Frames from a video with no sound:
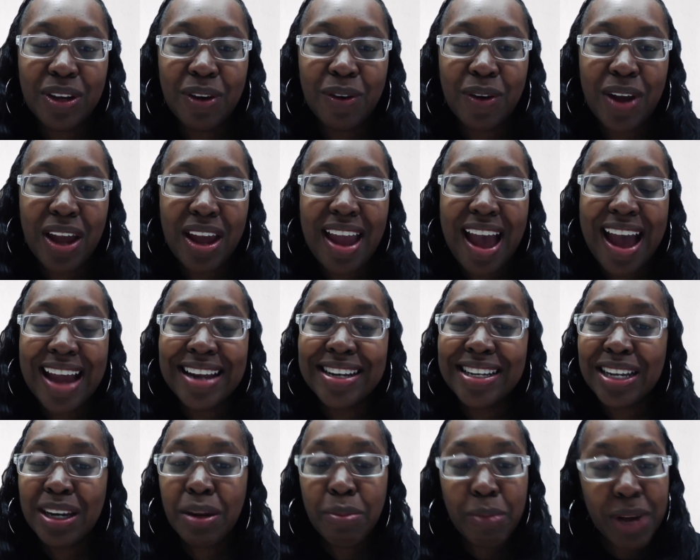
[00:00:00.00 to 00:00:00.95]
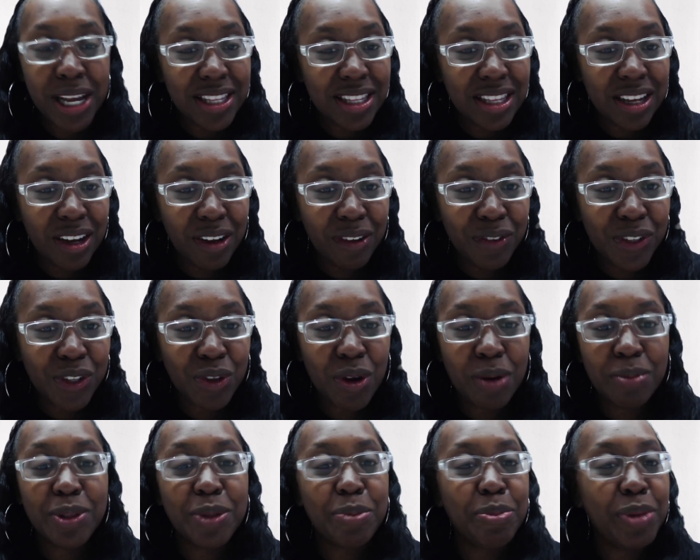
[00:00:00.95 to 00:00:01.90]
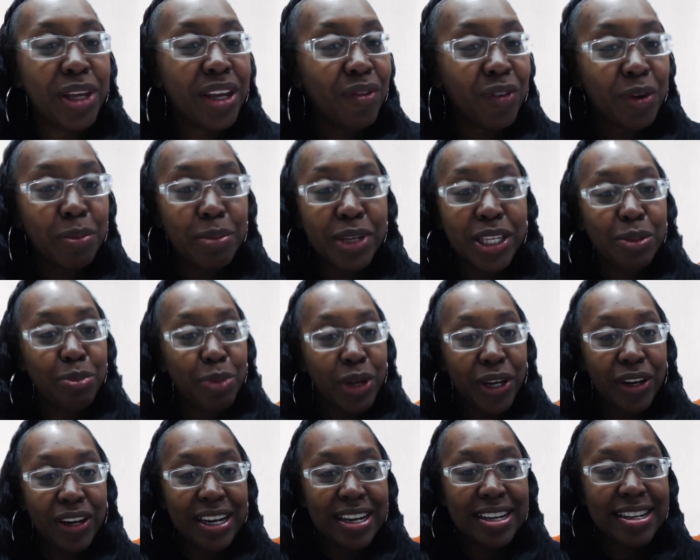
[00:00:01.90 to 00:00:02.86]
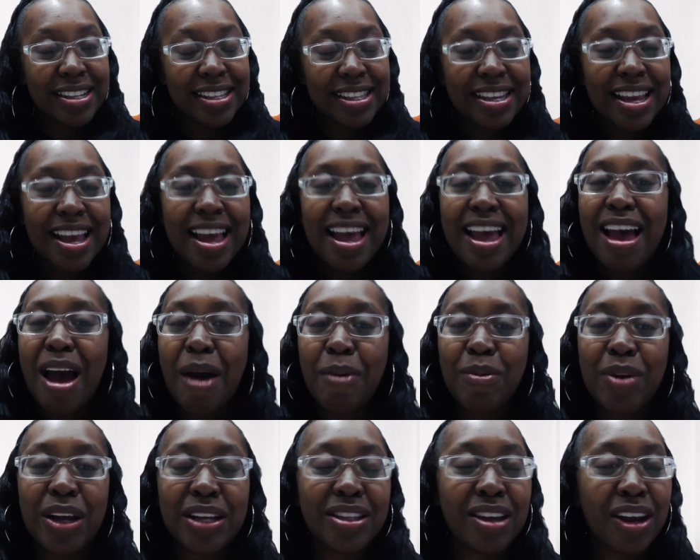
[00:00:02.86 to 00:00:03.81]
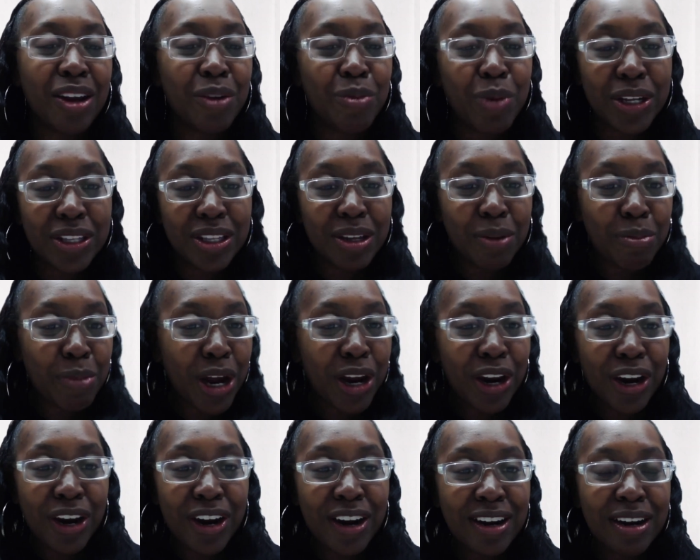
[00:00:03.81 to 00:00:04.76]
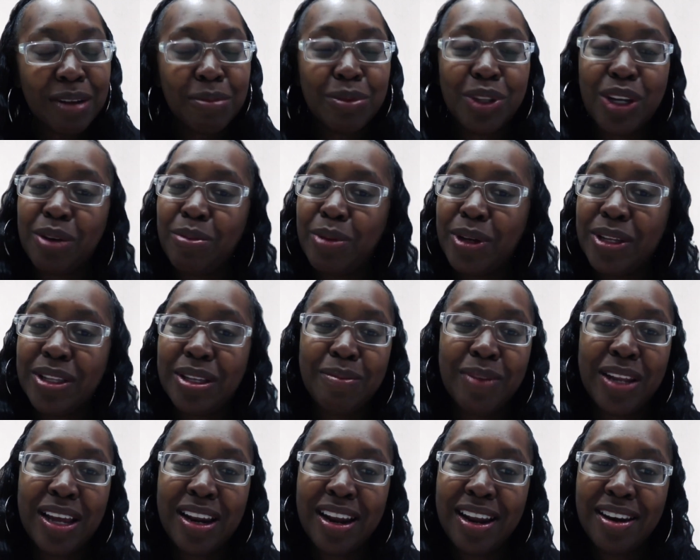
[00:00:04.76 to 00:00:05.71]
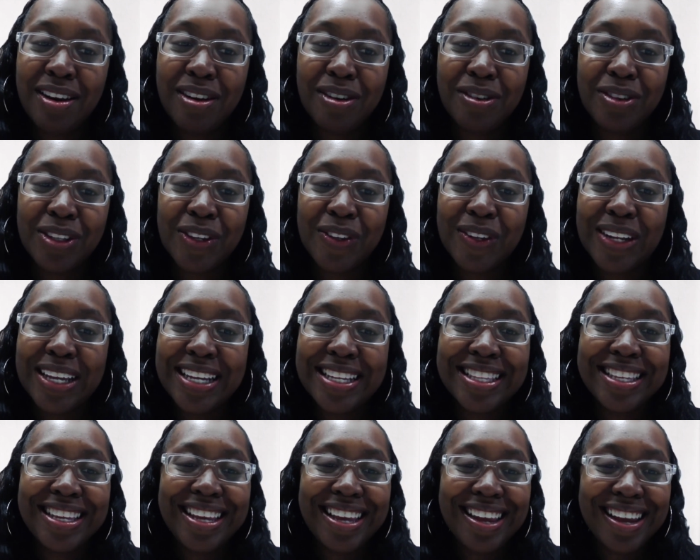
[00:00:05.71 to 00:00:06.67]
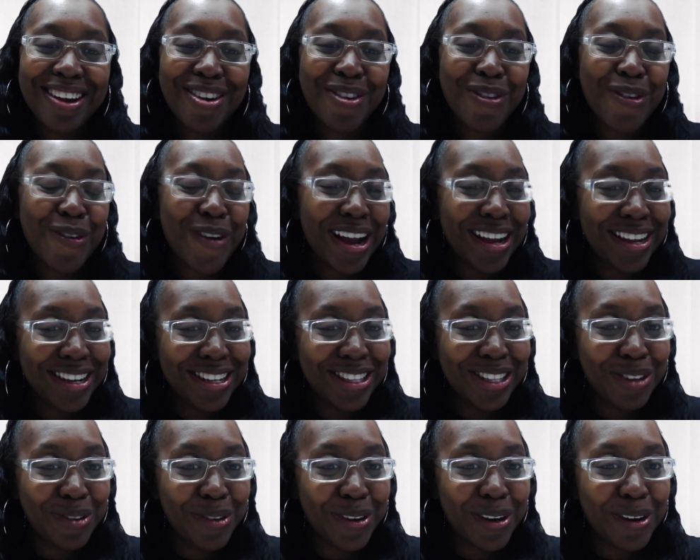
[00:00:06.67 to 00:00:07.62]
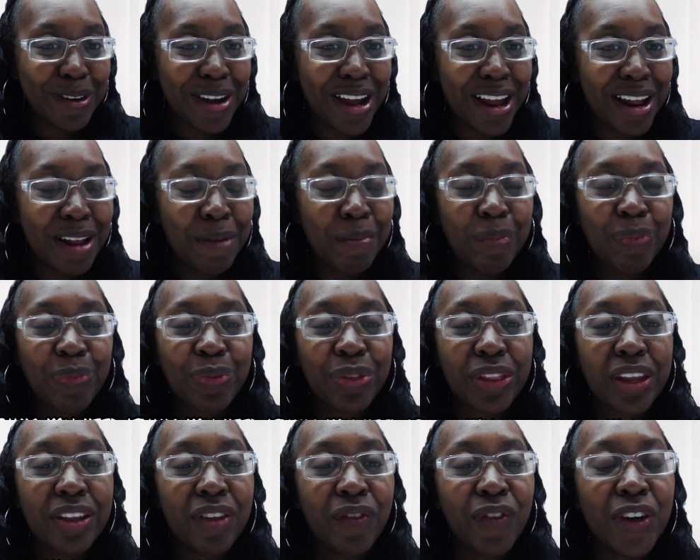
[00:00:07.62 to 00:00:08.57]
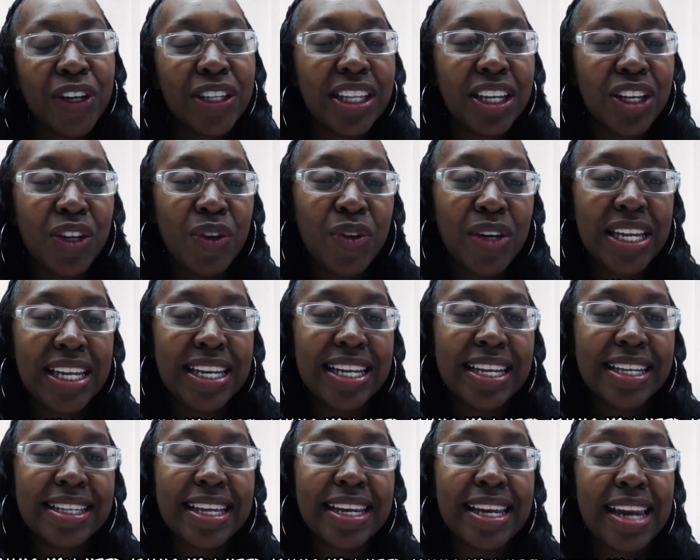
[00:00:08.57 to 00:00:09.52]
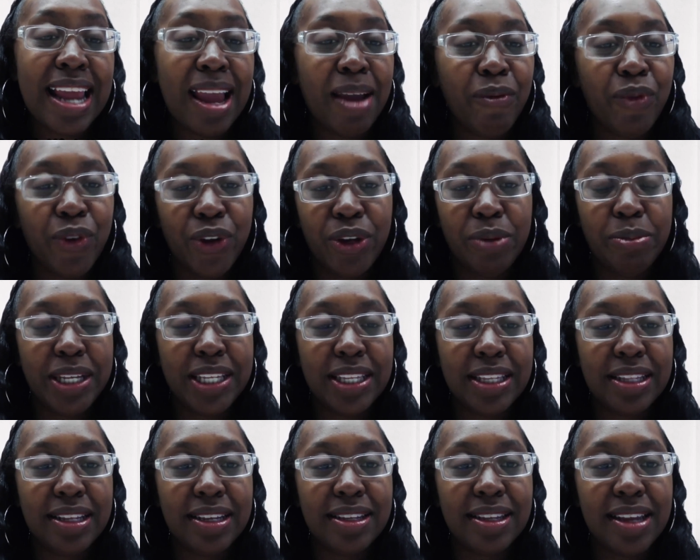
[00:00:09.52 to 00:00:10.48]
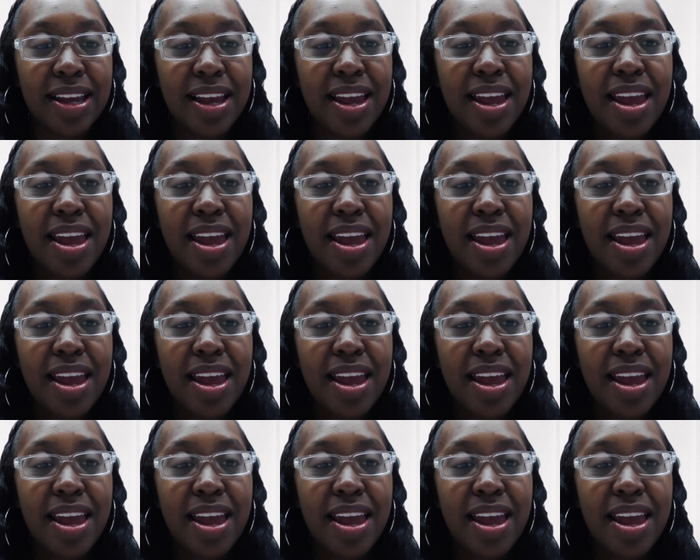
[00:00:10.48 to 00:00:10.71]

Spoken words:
Okay, I did it myself, so I'm speaking from experience. I'm not talking about something I heard. I'm talking about something that I know. So let's get right into it, okay? The first thing you need is a name for your business.